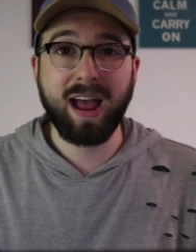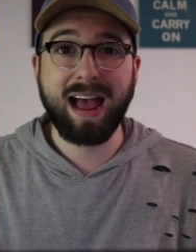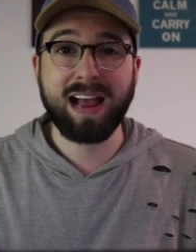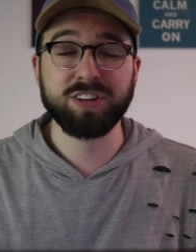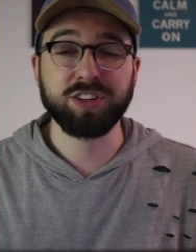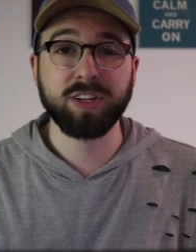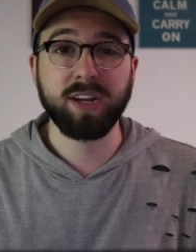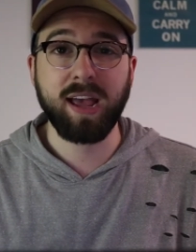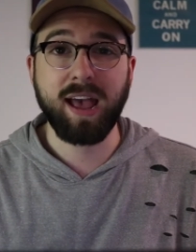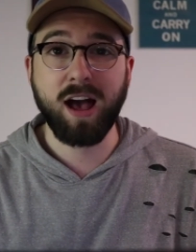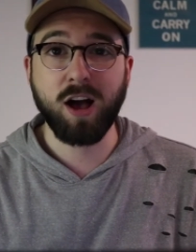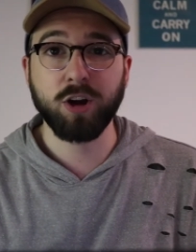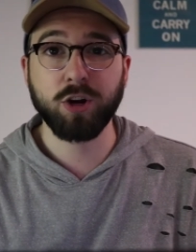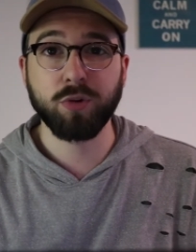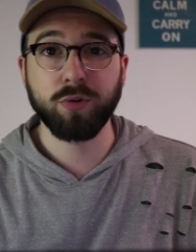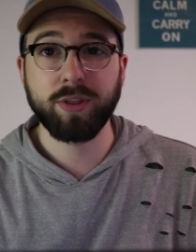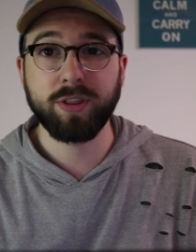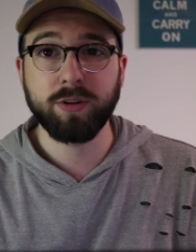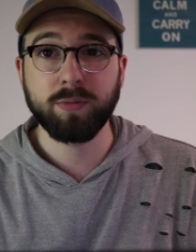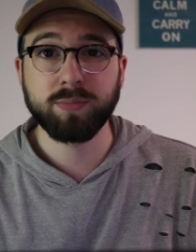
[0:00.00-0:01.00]
hashing
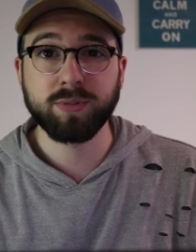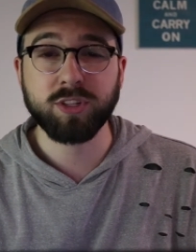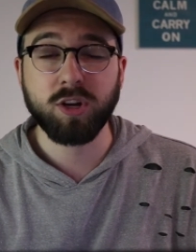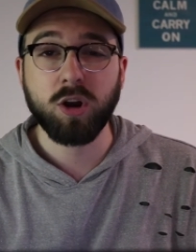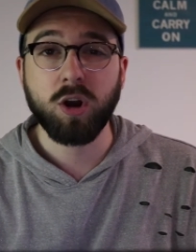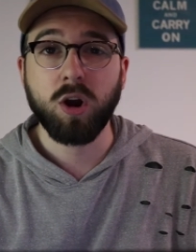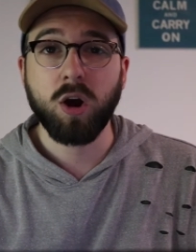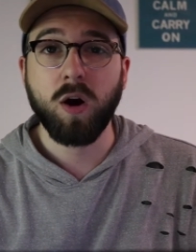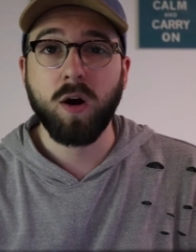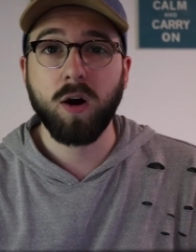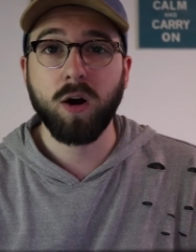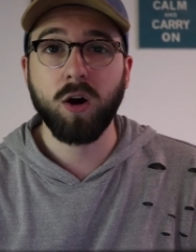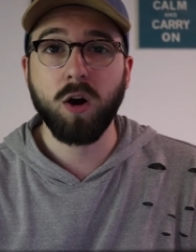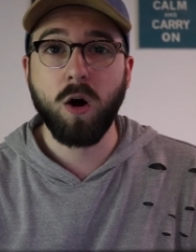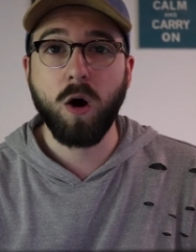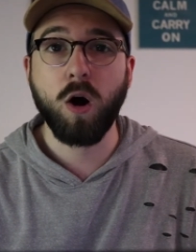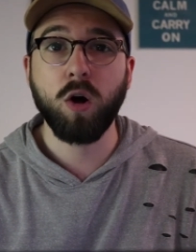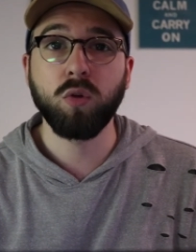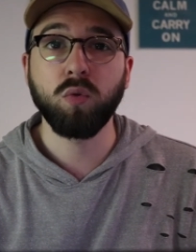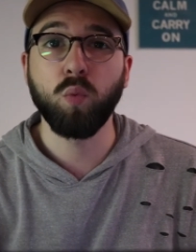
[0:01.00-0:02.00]
algorithms are
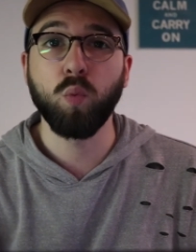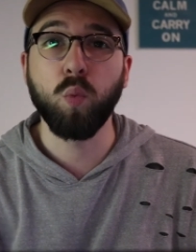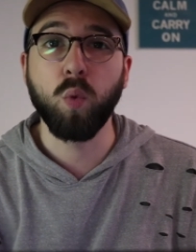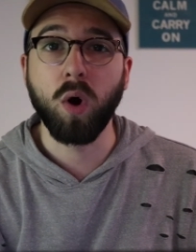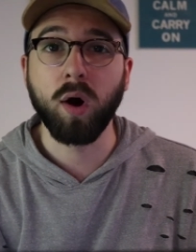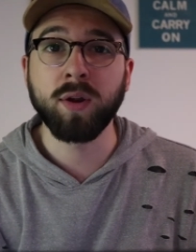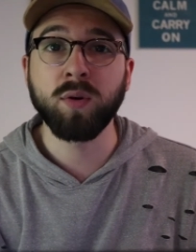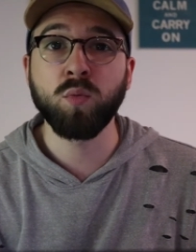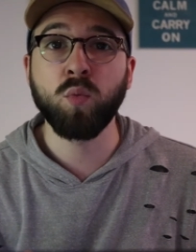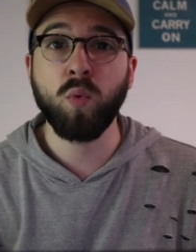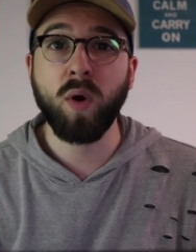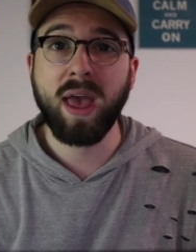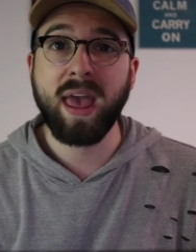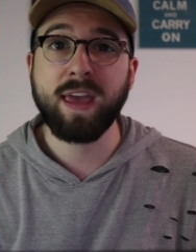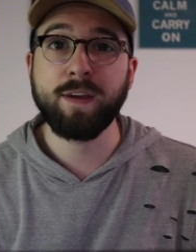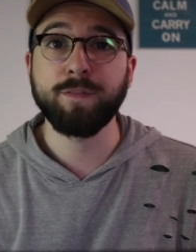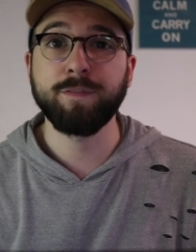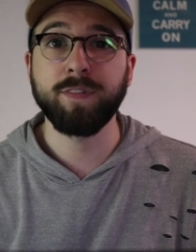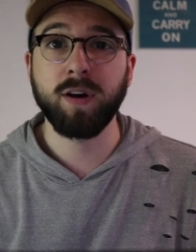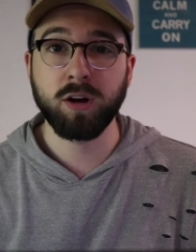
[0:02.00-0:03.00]
all
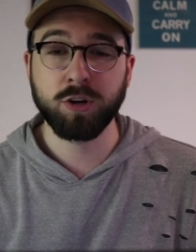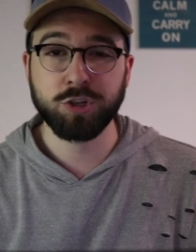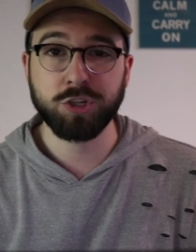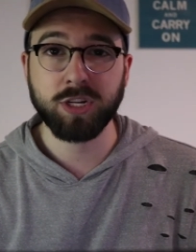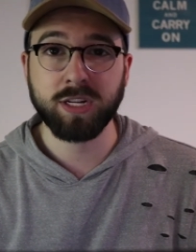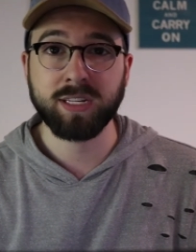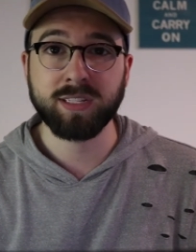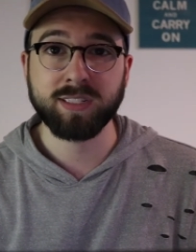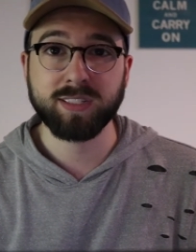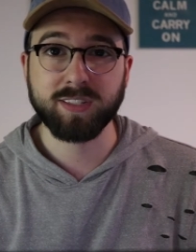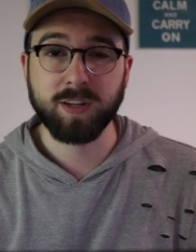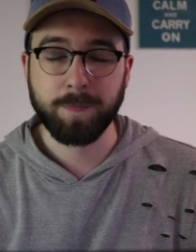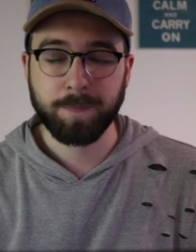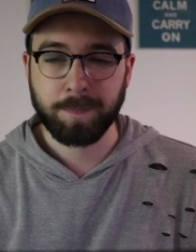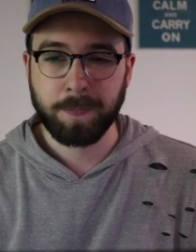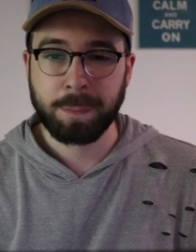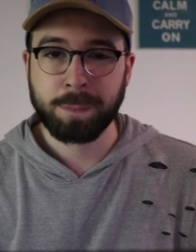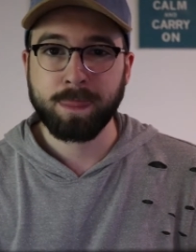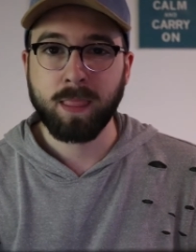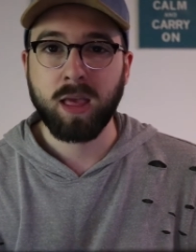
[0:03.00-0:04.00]
one-way functions.
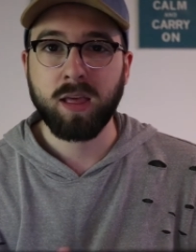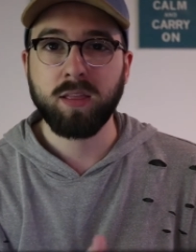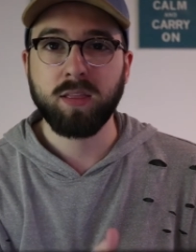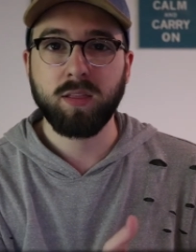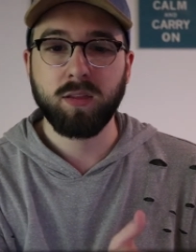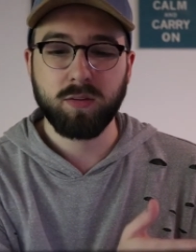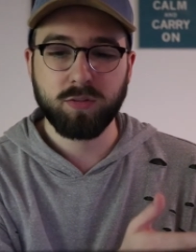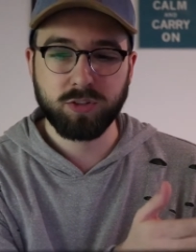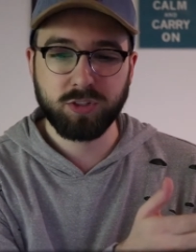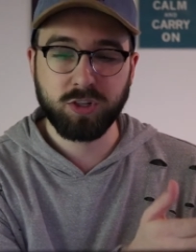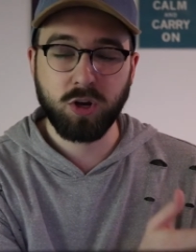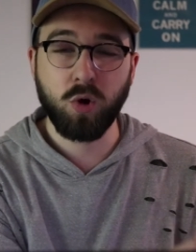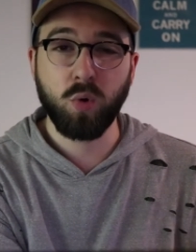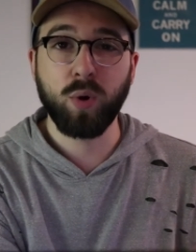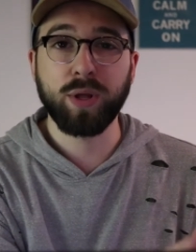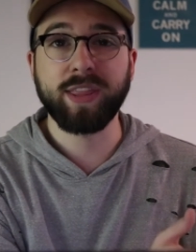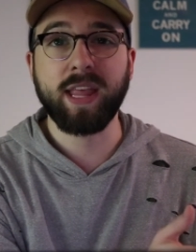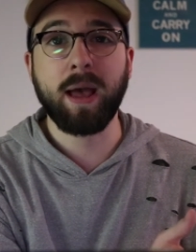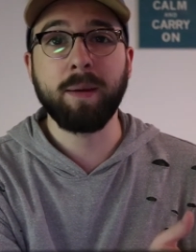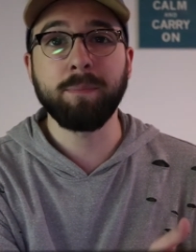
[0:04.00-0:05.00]
So
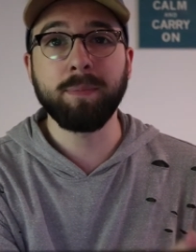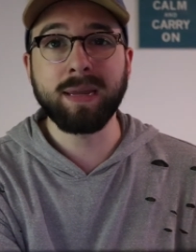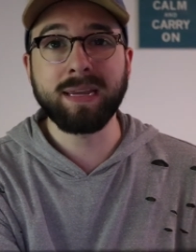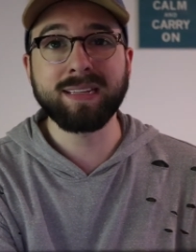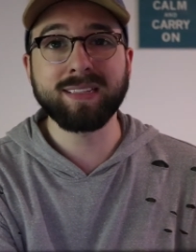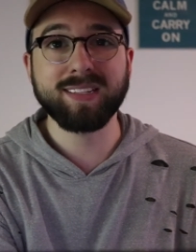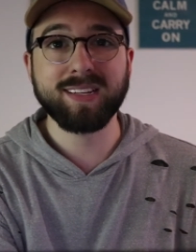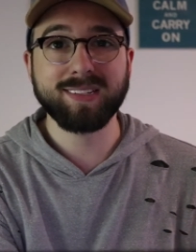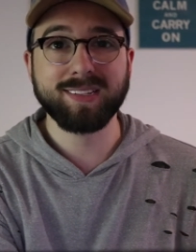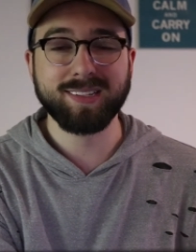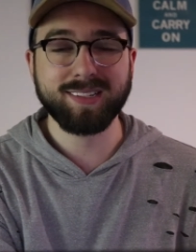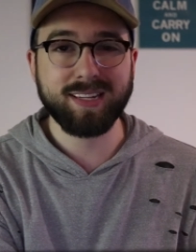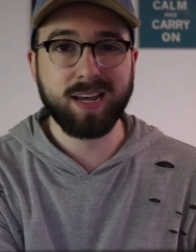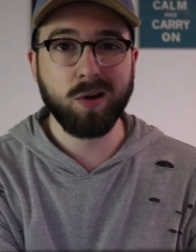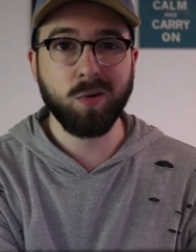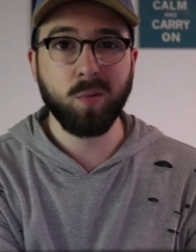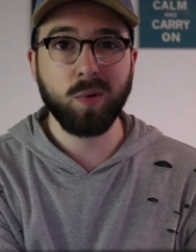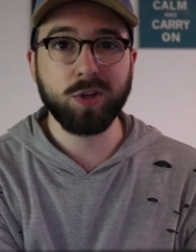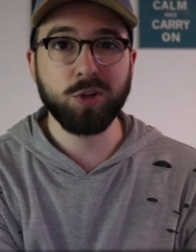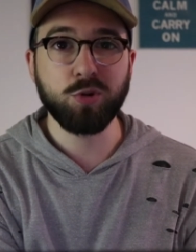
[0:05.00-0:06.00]
what that means is, is
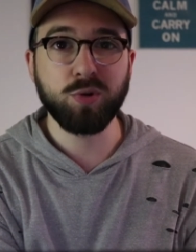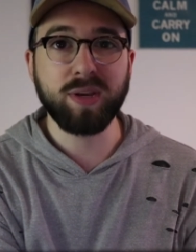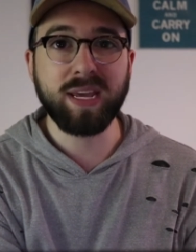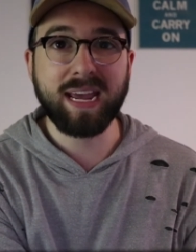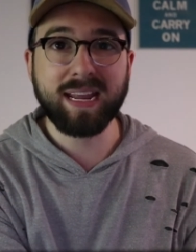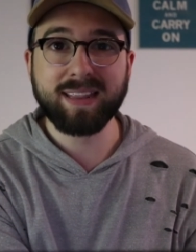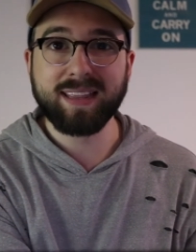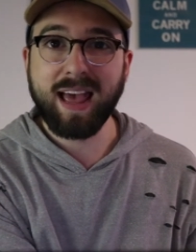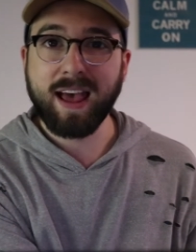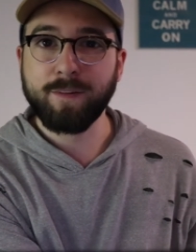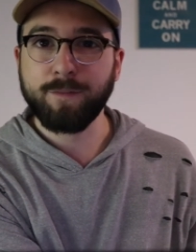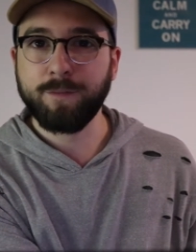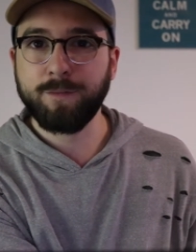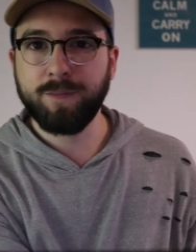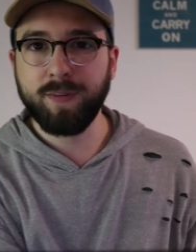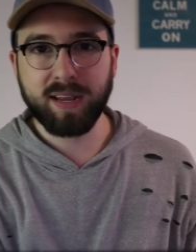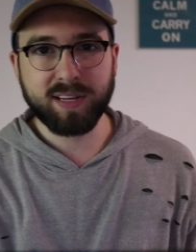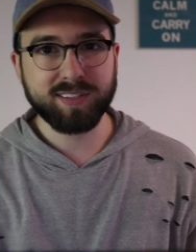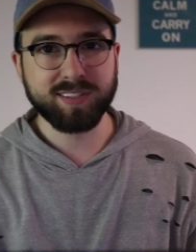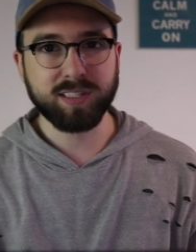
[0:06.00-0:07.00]
that when you get that
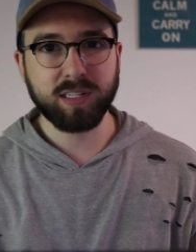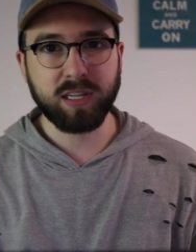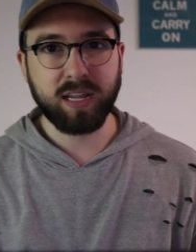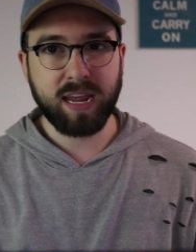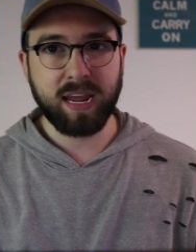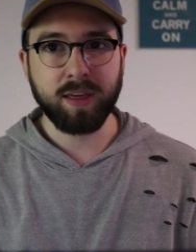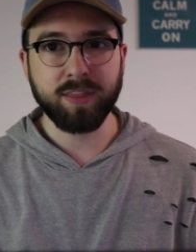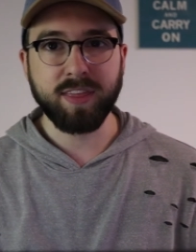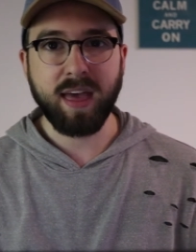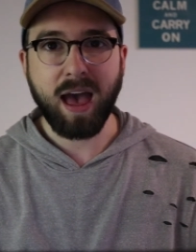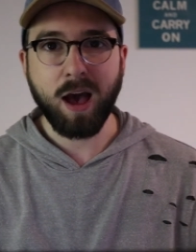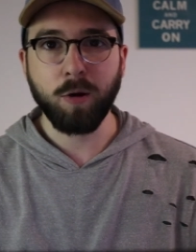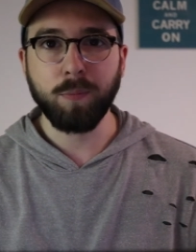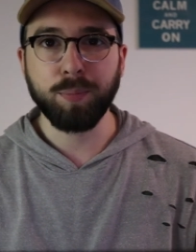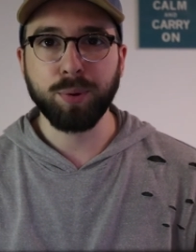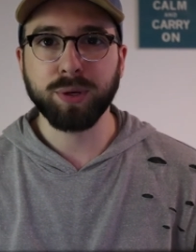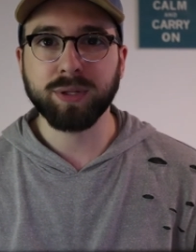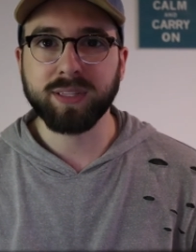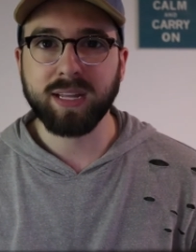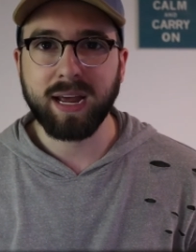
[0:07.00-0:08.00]
fixed length
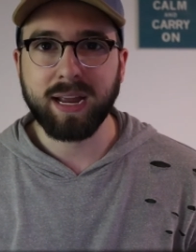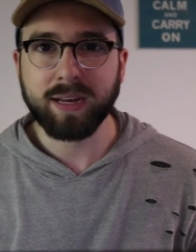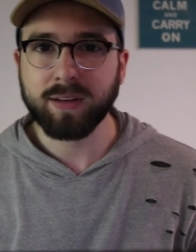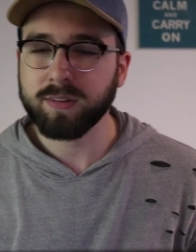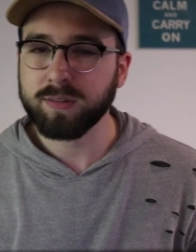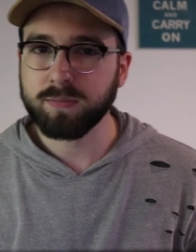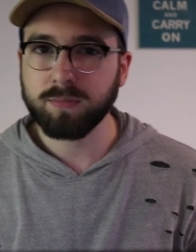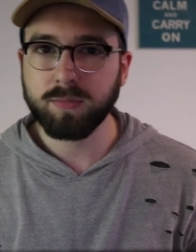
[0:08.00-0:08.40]
output, that,